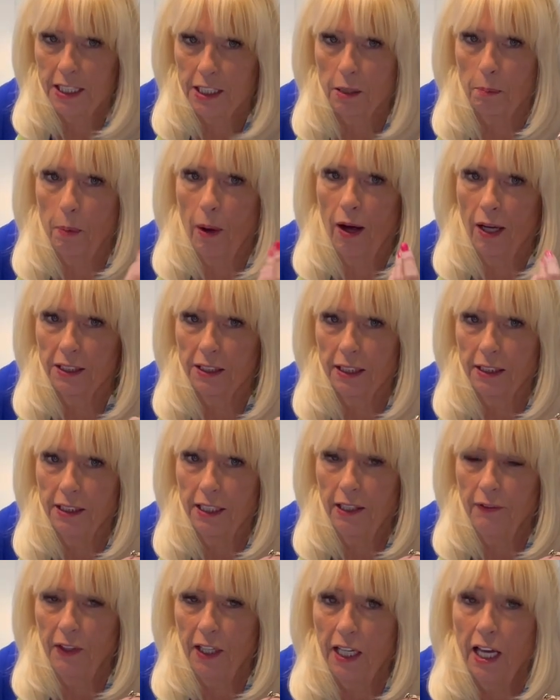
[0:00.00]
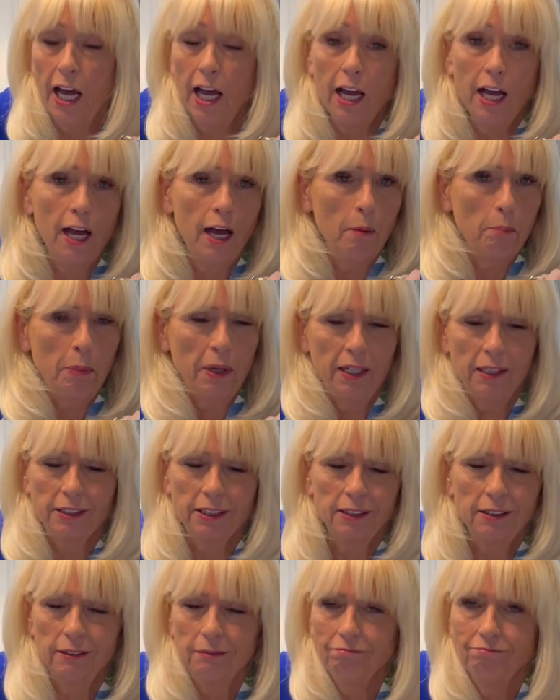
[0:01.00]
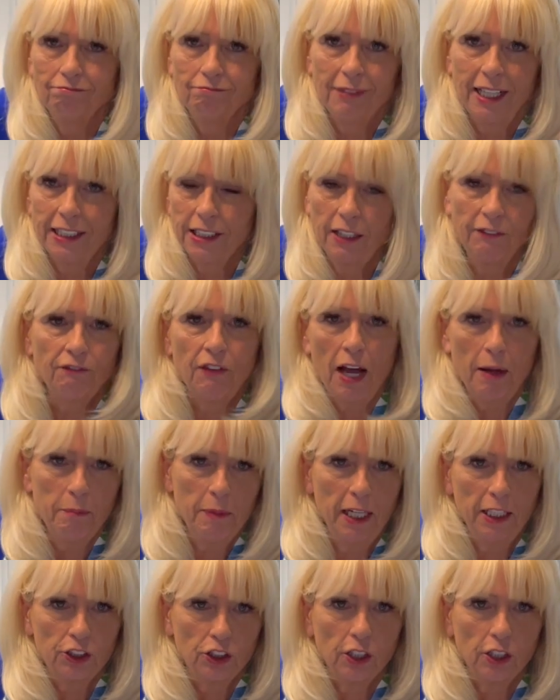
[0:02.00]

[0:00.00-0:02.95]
to pause the TV, but it's less than 5 minutes.